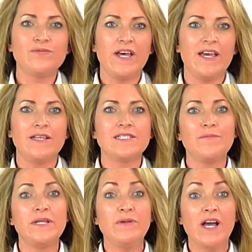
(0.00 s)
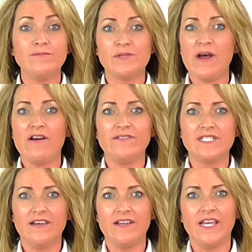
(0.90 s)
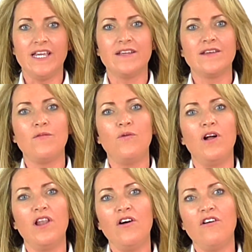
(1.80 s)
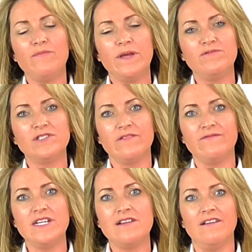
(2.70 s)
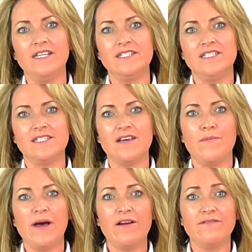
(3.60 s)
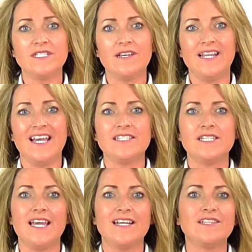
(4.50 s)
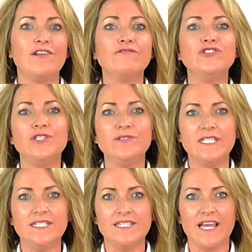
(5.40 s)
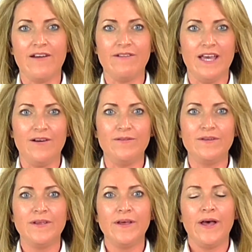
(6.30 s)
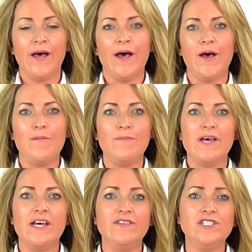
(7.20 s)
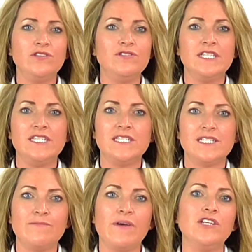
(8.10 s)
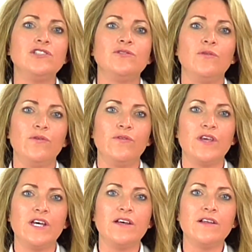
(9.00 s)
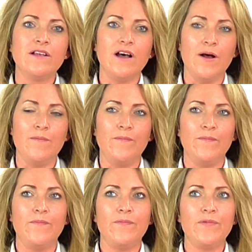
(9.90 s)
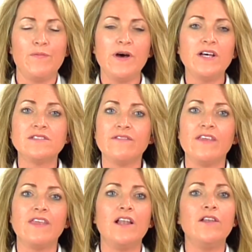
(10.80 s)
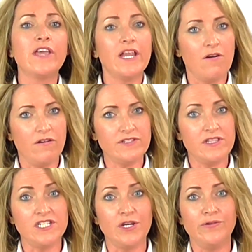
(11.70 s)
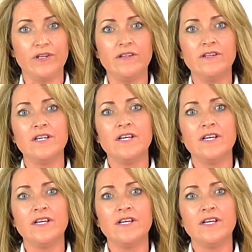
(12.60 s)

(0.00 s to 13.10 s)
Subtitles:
where somebody becomes a power of attorney, what a lot of people don't realise is that a power of attorney actually has a lot of duties to carry out. And the duty is to make sure that the person that they're looking after, the donor,